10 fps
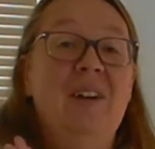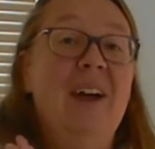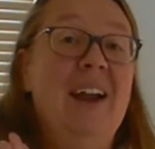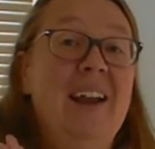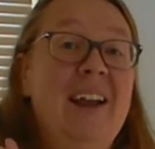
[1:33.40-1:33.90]

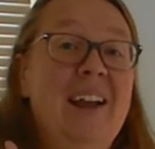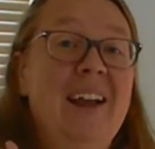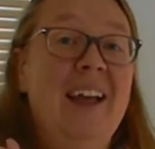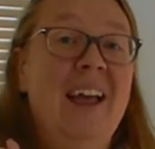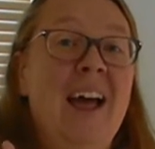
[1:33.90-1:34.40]

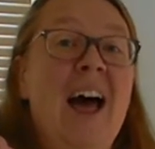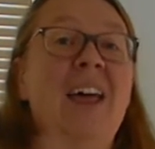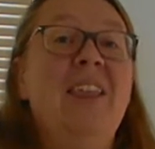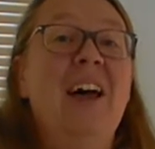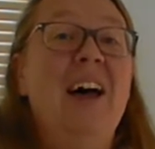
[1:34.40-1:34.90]
Ready?
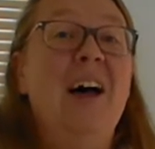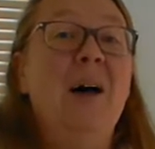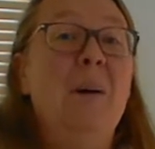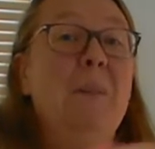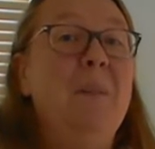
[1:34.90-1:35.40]

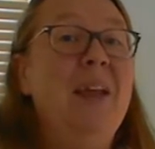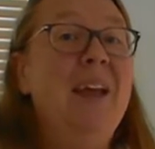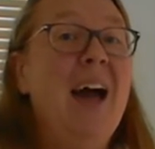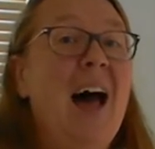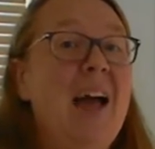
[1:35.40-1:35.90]
The
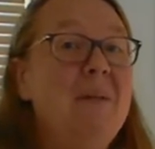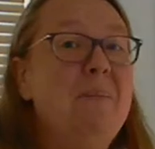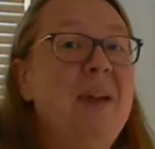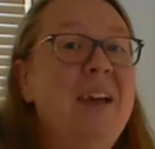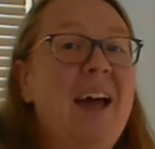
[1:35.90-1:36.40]

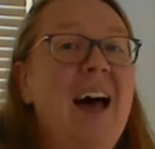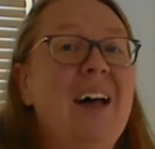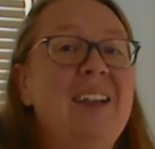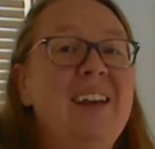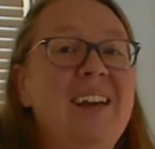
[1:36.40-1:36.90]

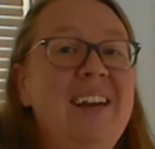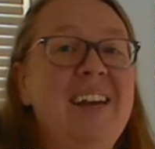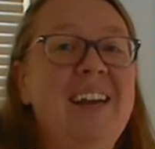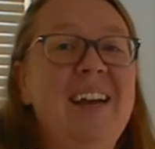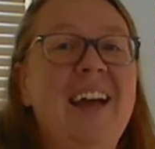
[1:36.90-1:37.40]

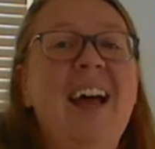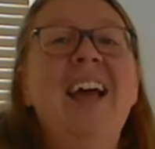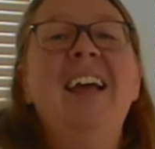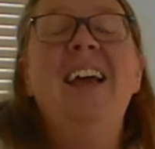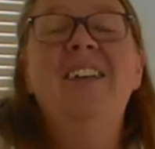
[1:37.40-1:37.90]
B-I-B-L-E,
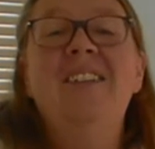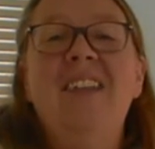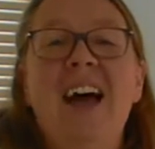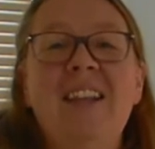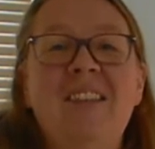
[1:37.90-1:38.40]
yes,
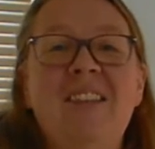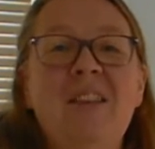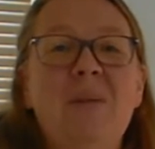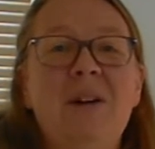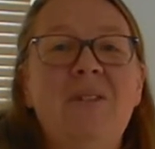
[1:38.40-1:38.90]
that's
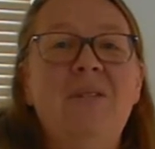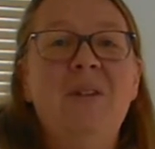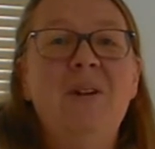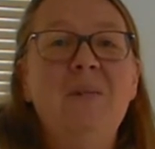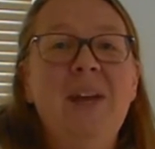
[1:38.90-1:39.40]
the book
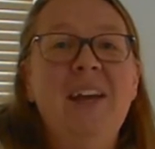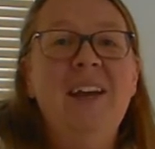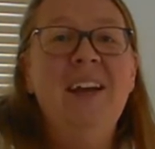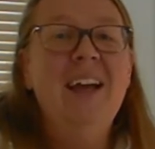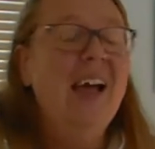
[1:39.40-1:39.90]
for
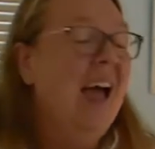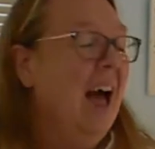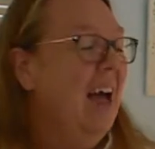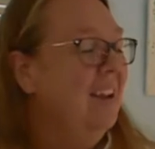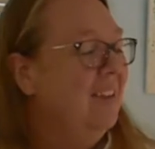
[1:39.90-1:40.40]
me.
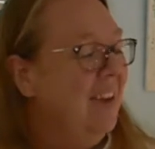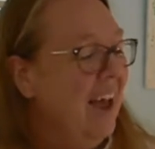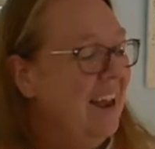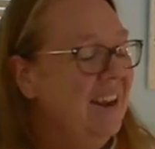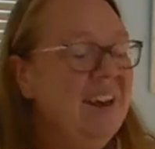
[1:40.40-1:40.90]
I
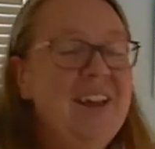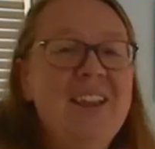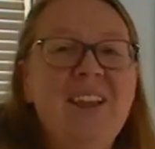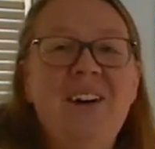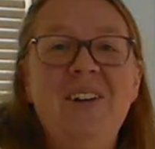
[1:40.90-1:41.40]
stand
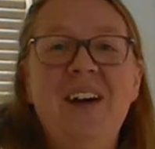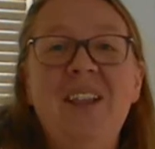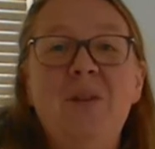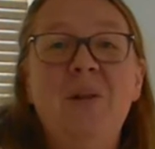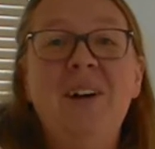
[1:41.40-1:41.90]
alone
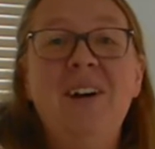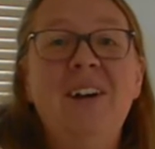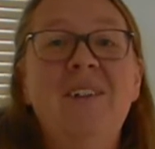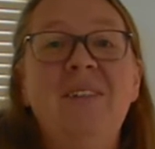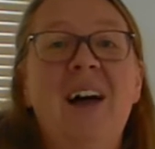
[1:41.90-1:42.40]
on the Word
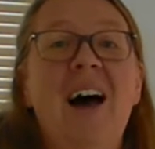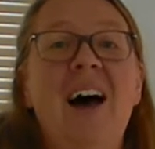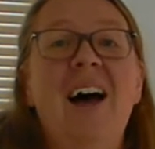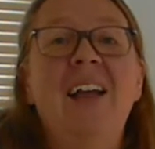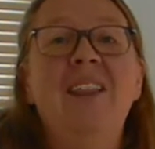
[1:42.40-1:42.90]
of
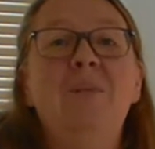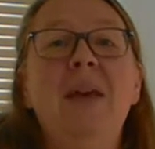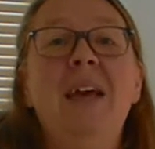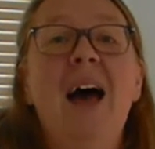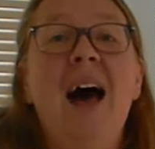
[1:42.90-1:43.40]
God, the
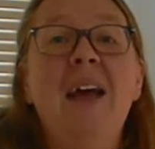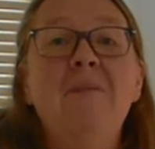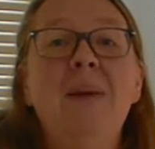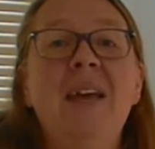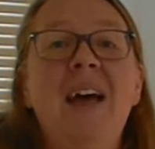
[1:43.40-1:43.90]

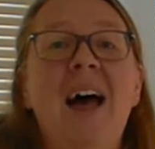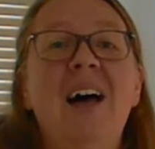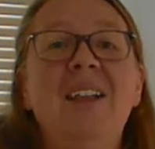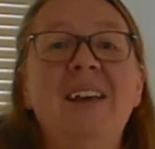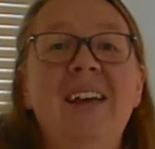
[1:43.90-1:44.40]

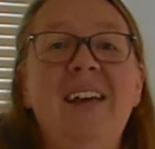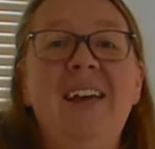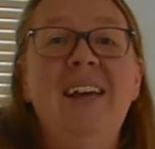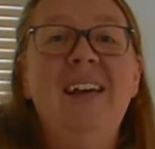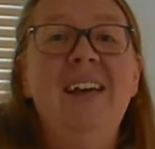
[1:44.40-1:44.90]

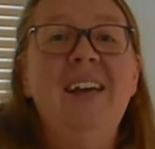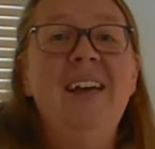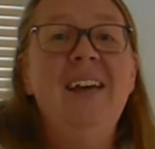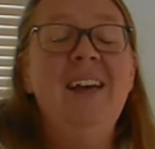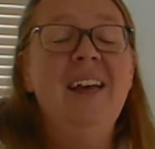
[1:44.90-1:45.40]

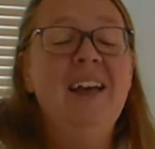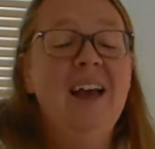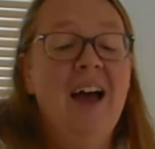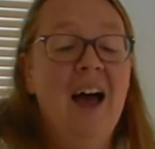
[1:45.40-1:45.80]
B-I-B-L-E.